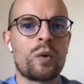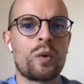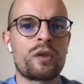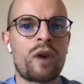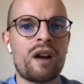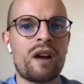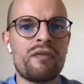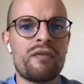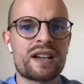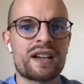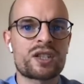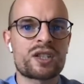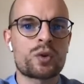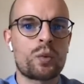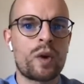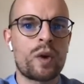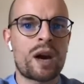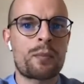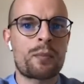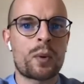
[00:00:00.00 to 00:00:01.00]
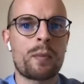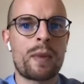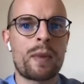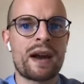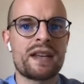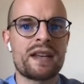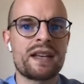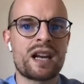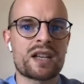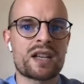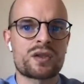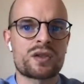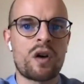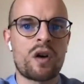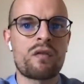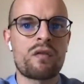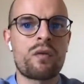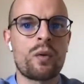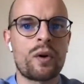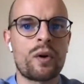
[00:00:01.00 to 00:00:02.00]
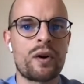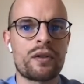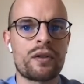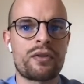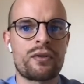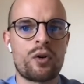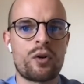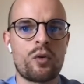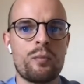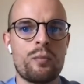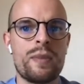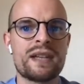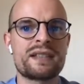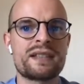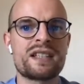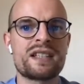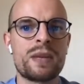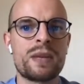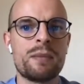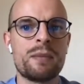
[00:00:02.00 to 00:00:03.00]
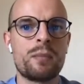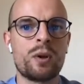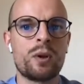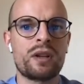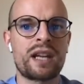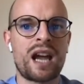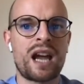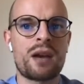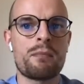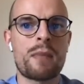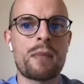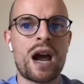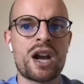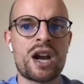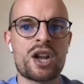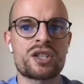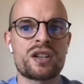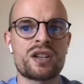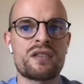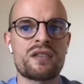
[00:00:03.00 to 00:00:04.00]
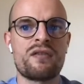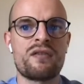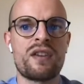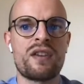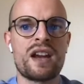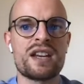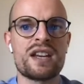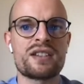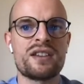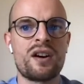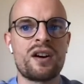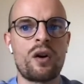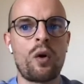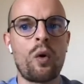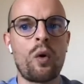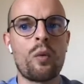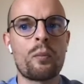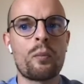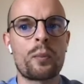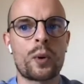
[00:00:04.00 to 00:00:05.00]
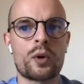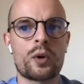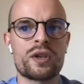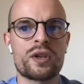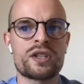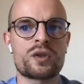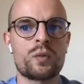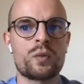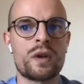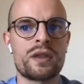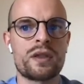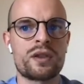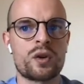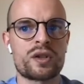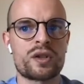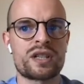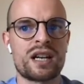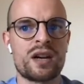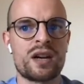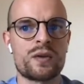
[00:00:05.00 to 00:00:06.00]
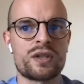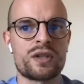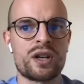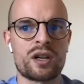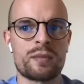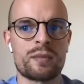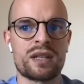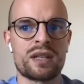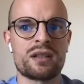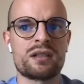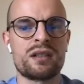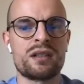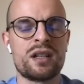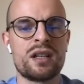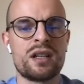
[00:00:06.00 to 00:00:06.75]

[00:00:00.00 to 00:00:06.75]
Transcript: With Graphext, we are providing a software so business people can manage and face their own projects with total autonomy.